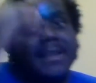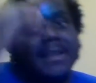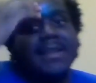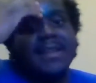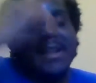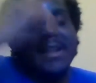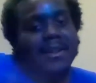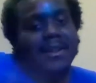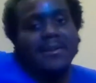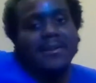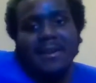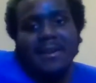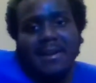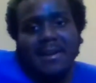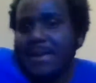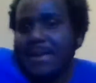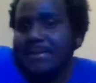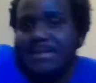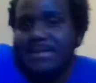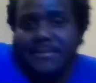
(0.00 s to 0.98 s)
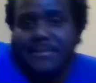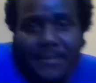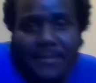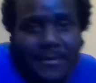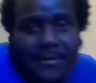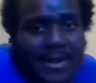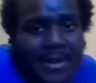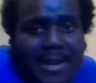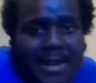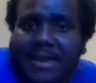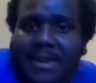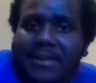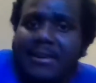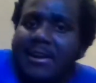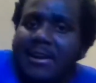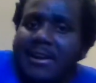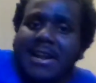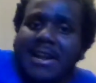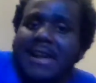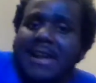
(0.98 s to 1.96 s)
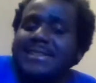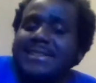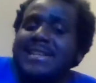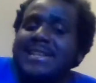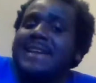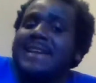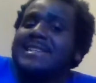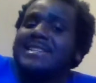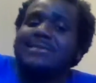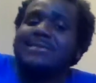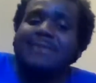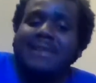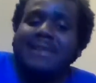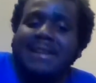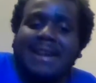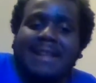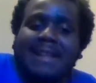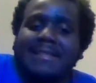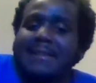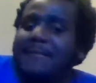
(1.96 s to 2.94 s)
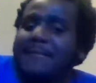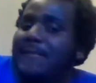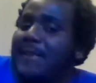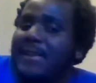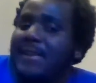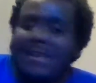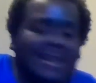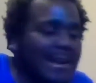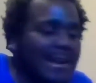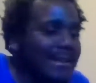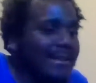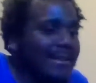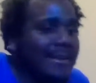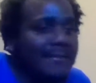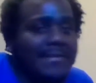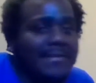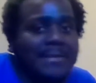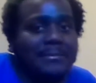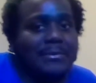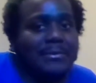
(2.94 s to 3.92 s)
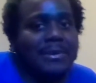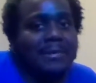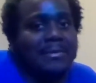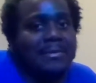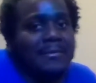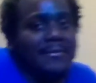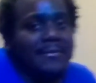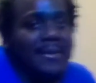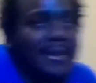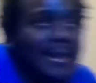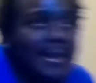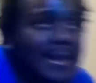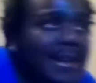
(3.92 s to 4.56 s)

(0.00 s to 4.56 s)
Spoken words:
Hawkeye was the first. Hawkeye was actually the one that got the Infinity Gauntlet after they blew up the fucking.